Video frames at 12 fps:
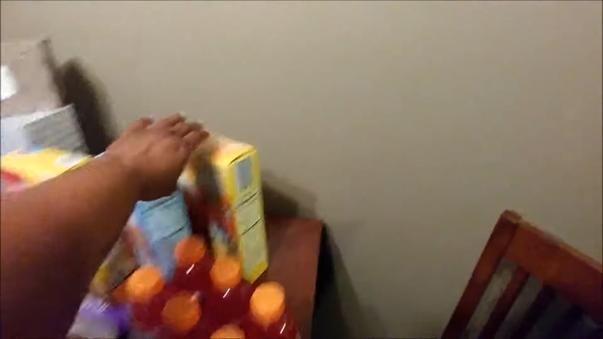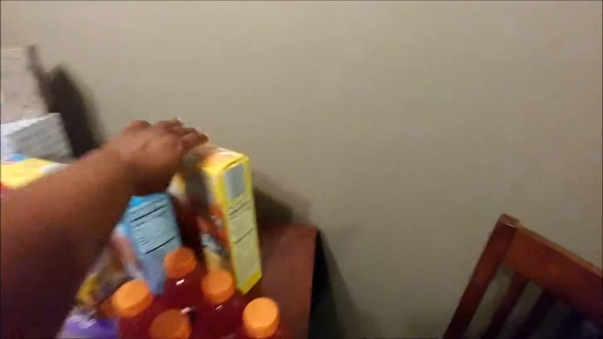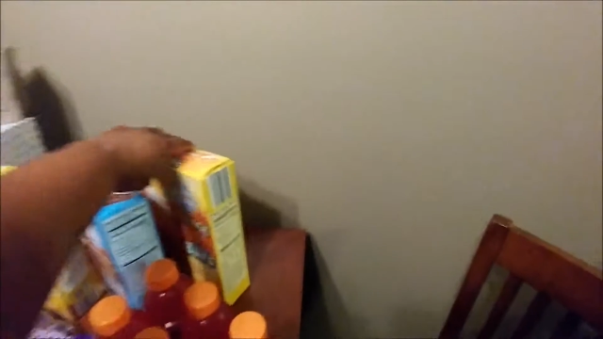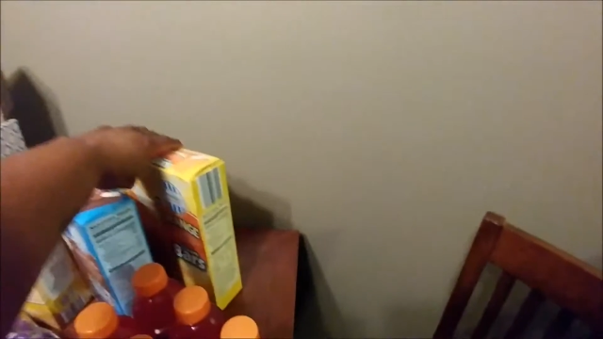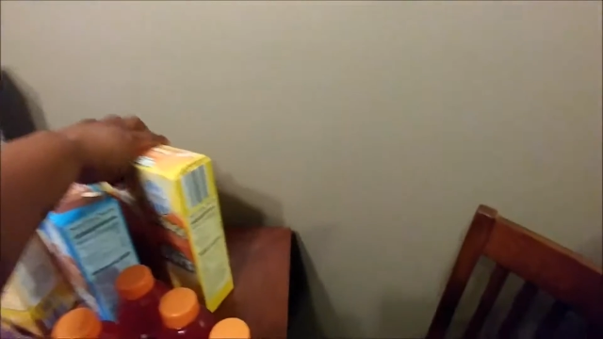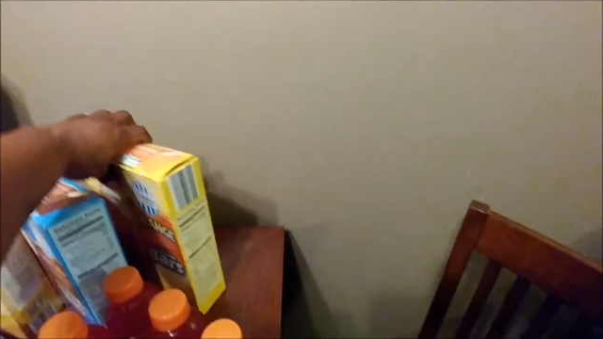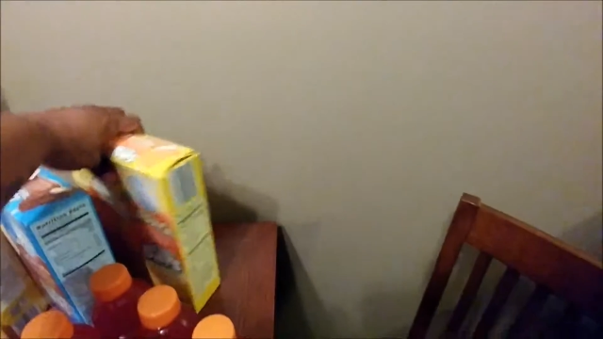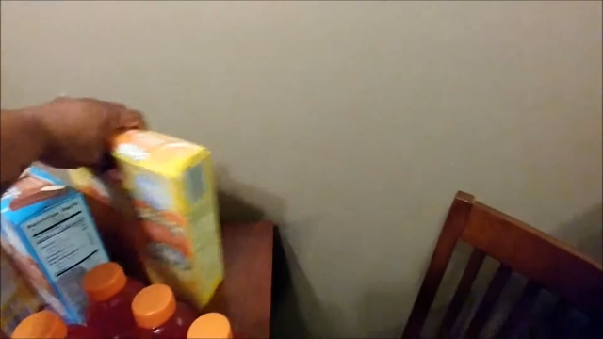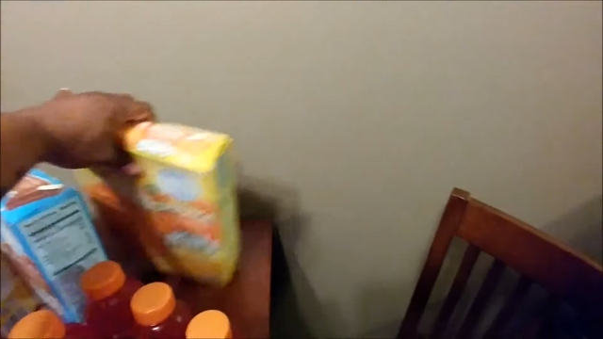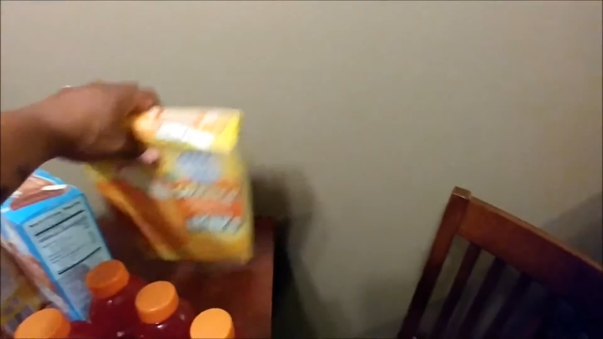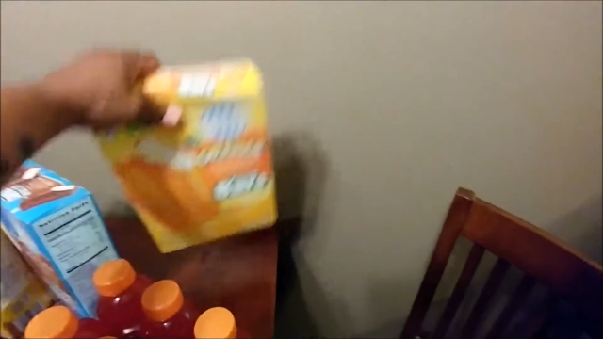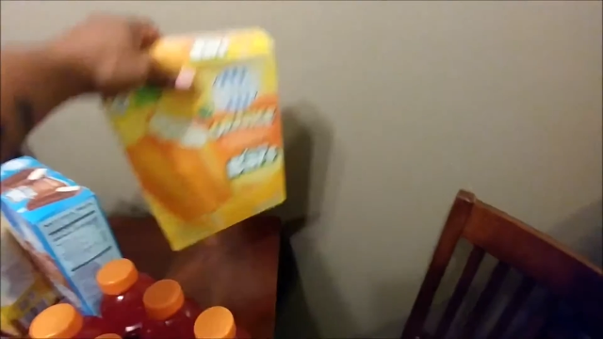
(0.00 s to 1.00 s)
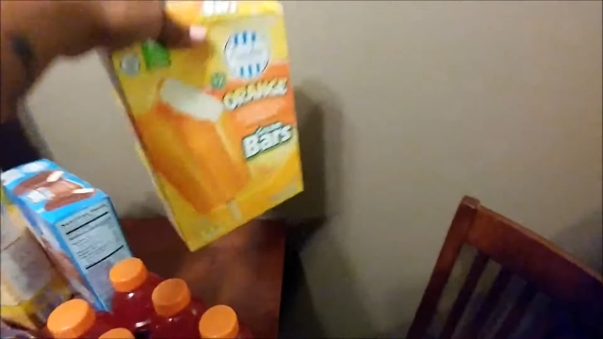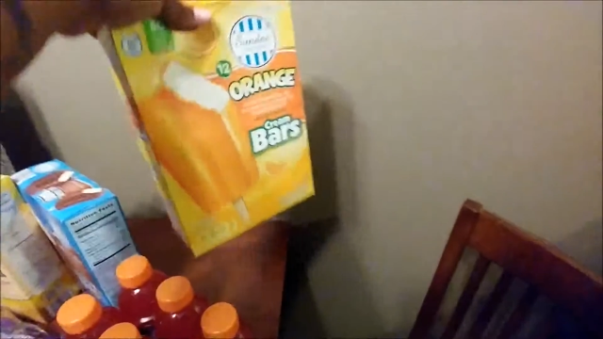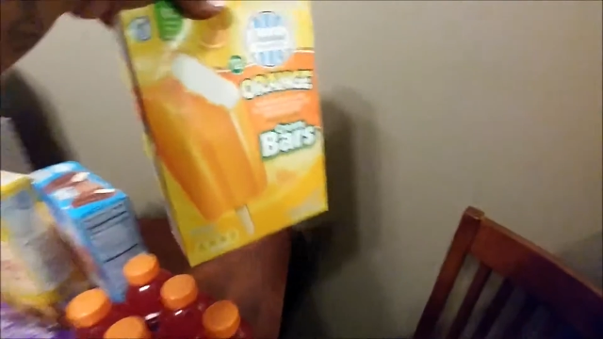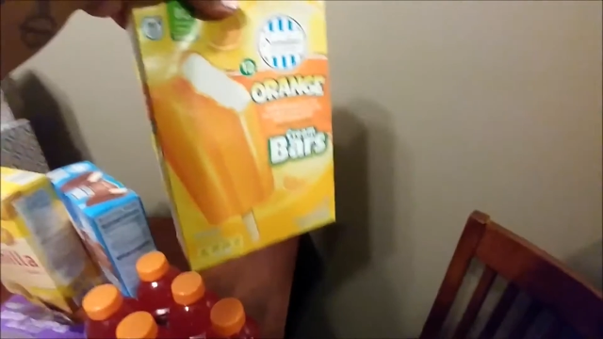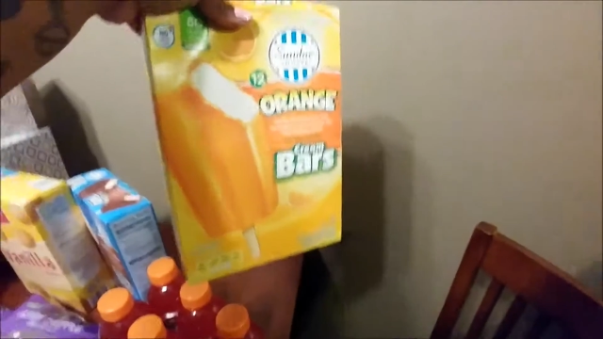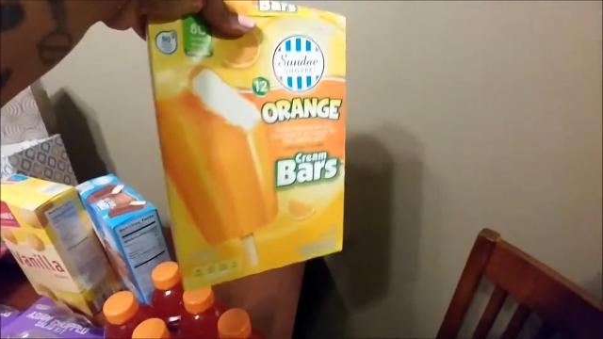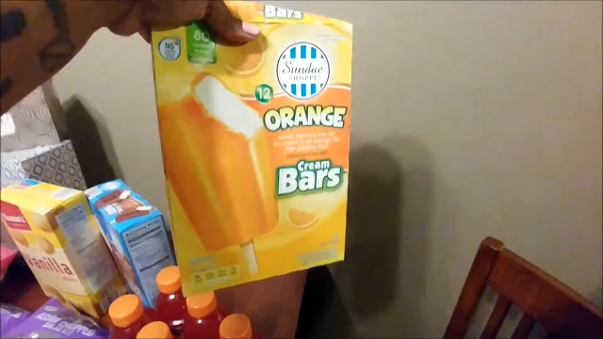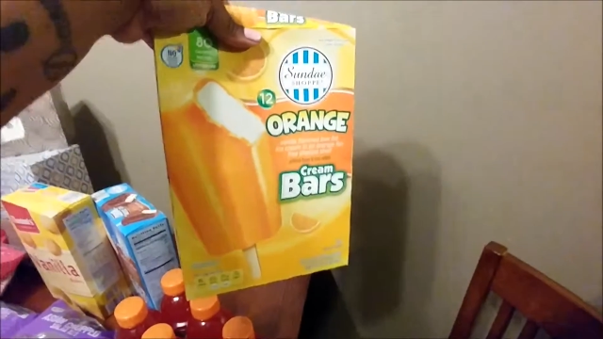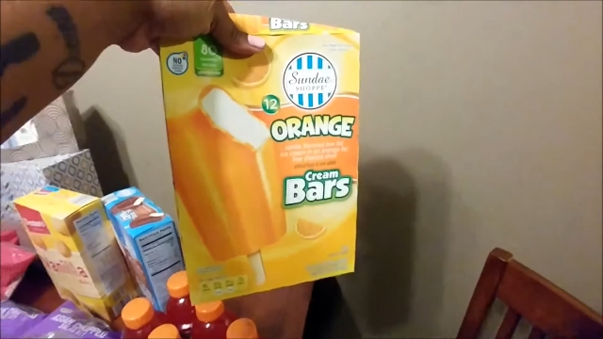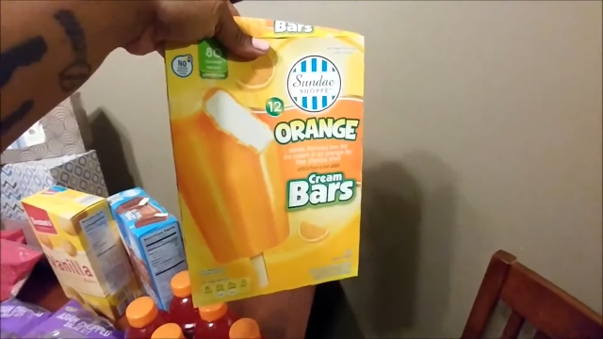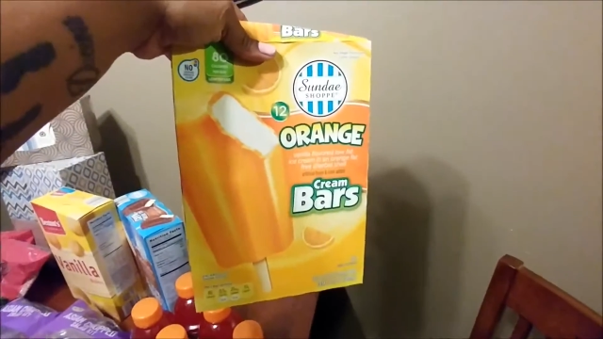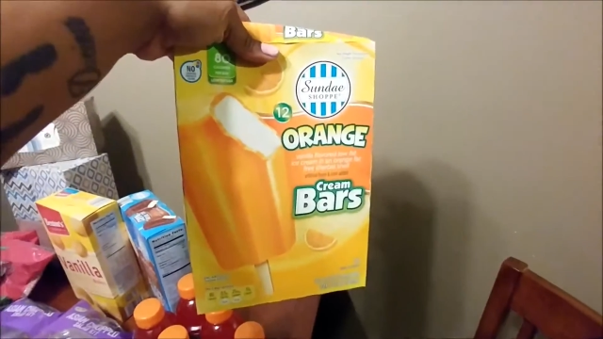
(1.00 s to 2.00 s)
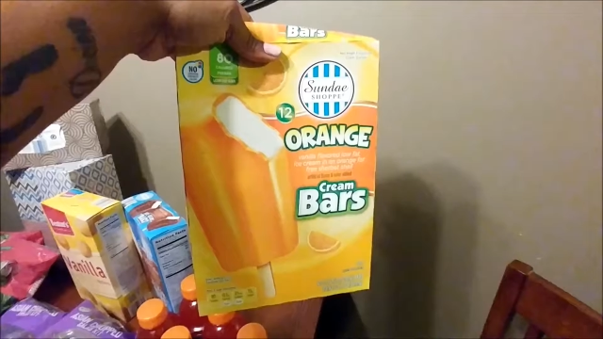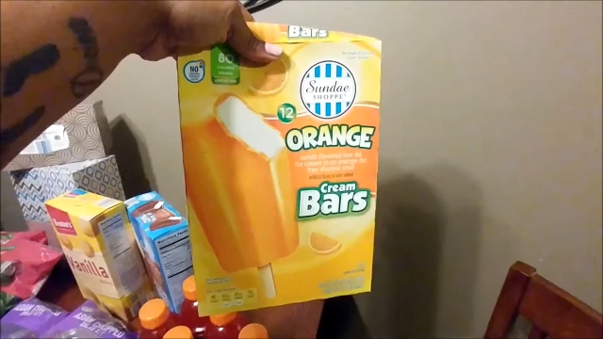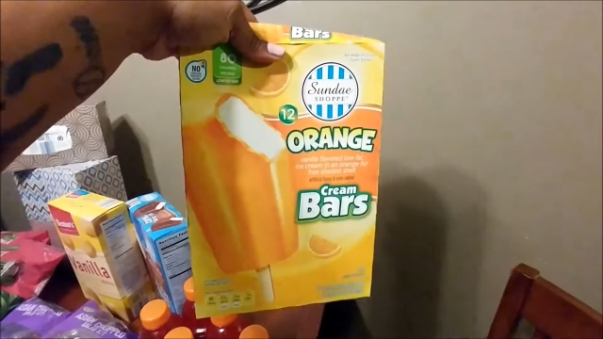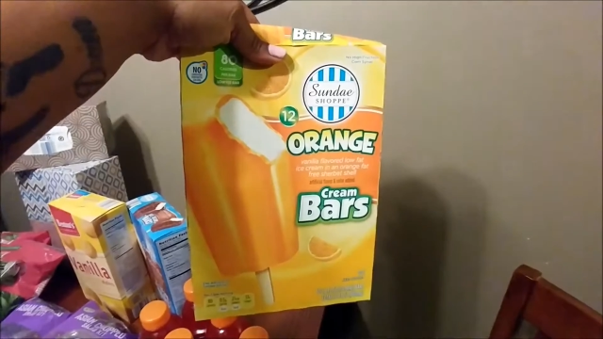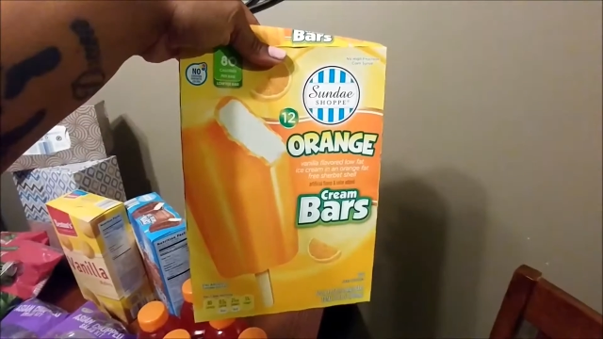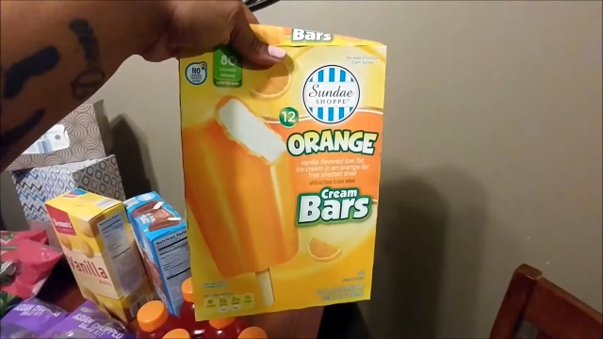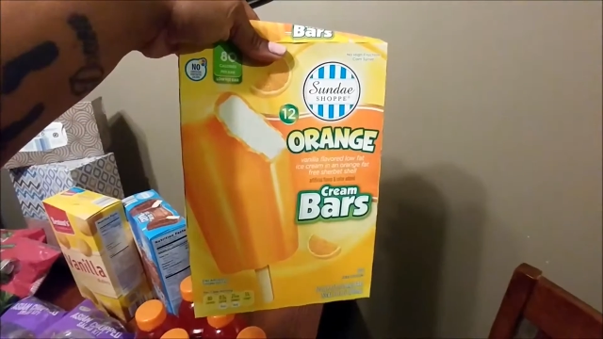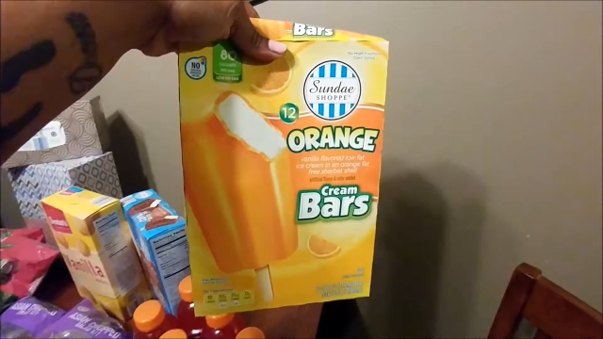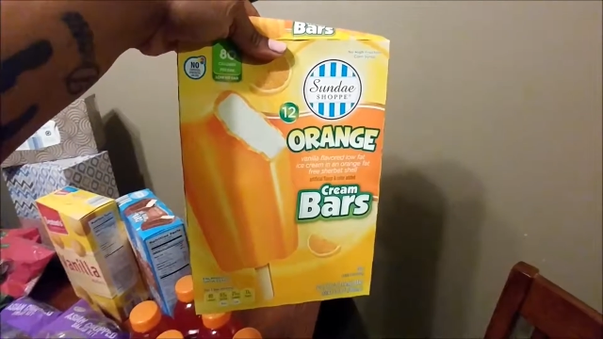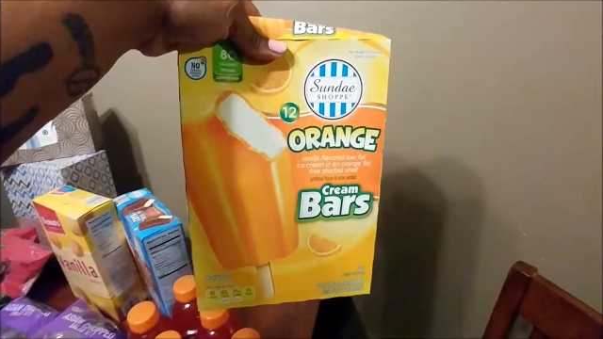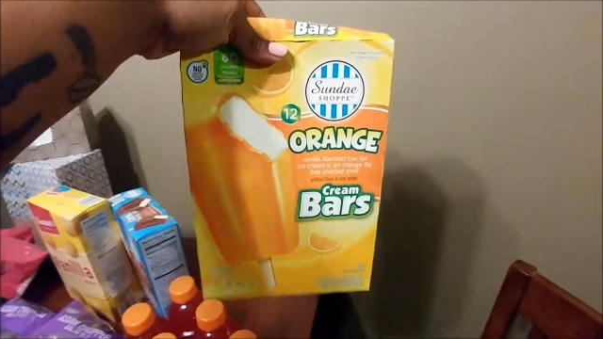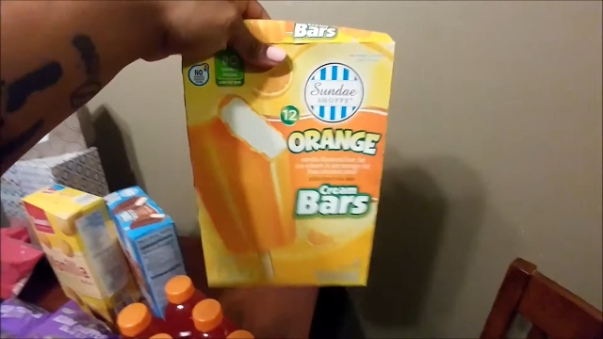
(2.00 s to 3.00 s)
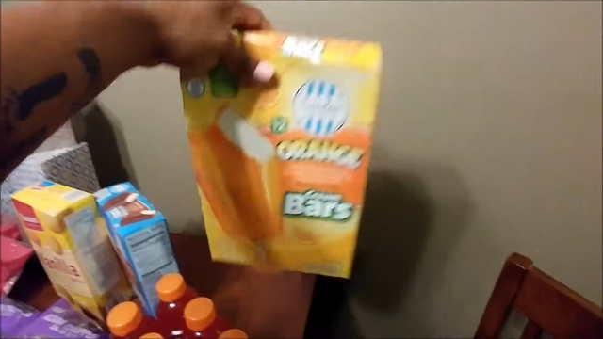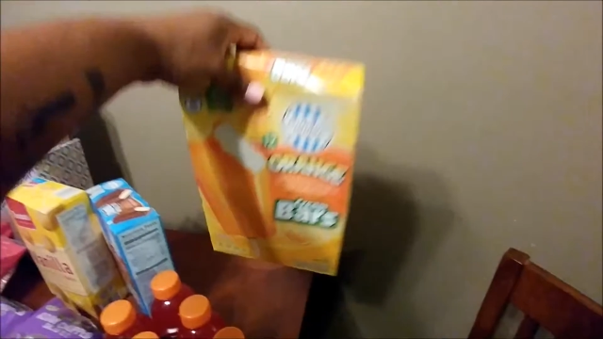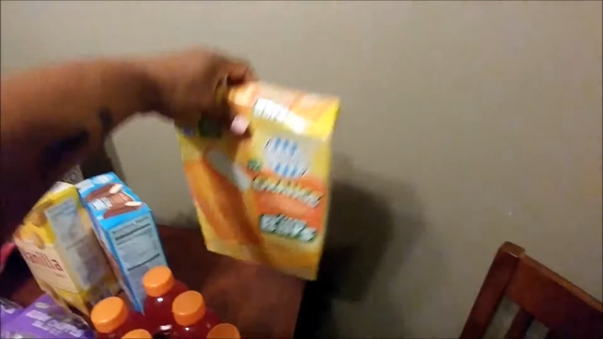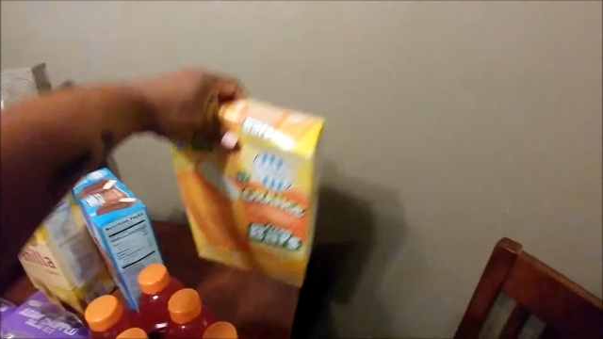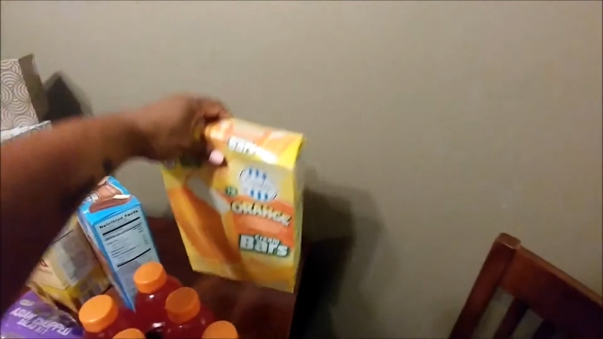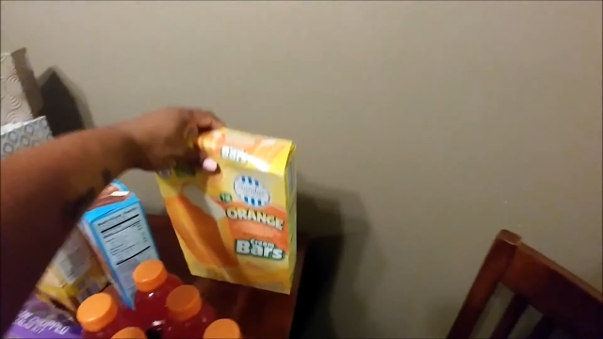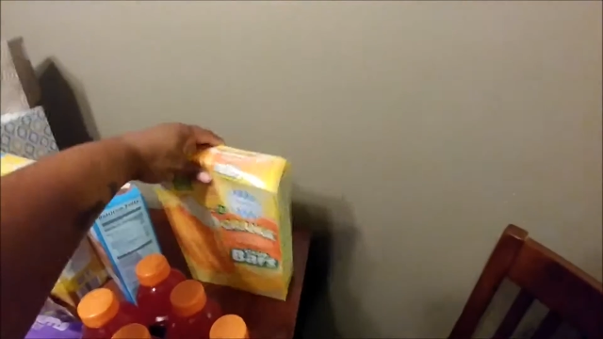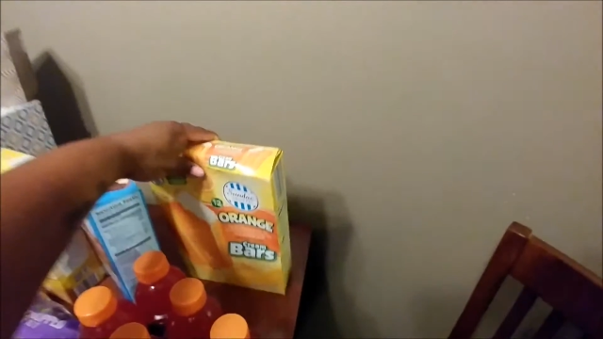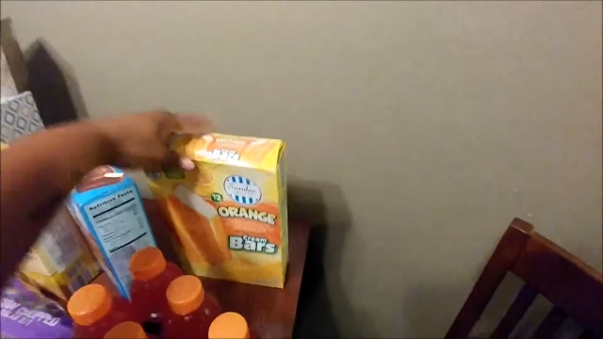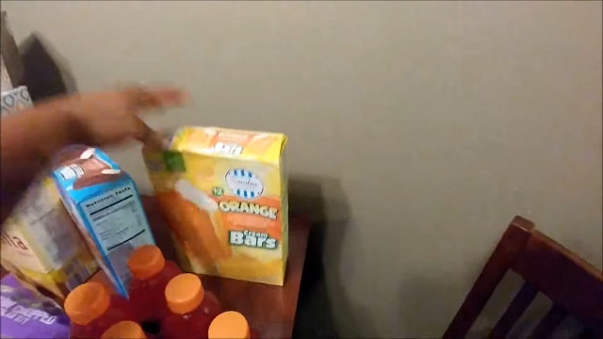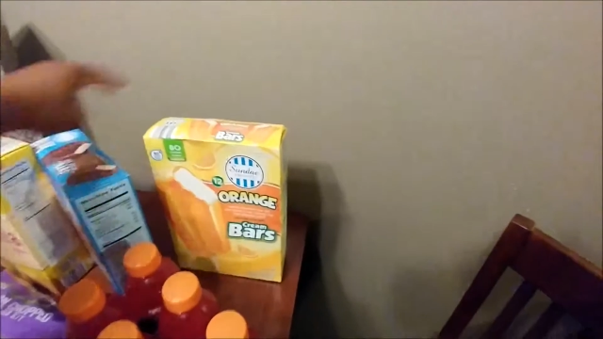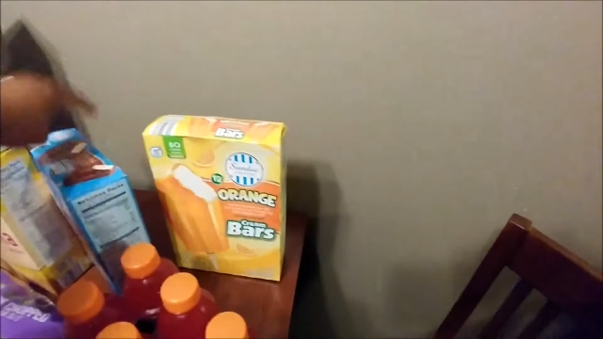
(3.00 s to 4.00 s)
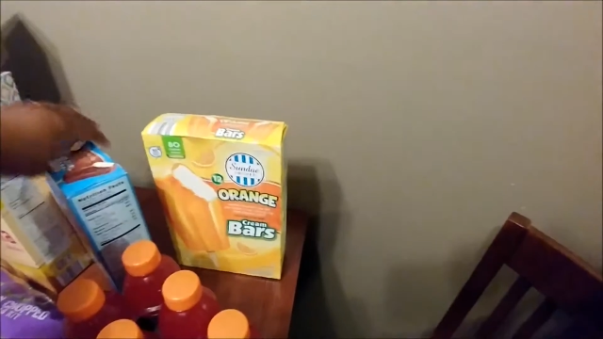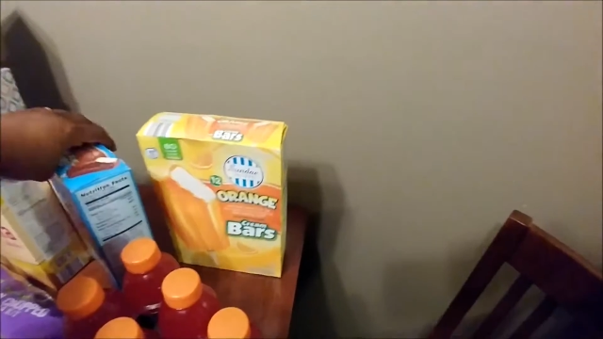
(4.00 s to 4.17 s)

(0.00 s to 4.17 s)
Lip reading: (no speaker visible)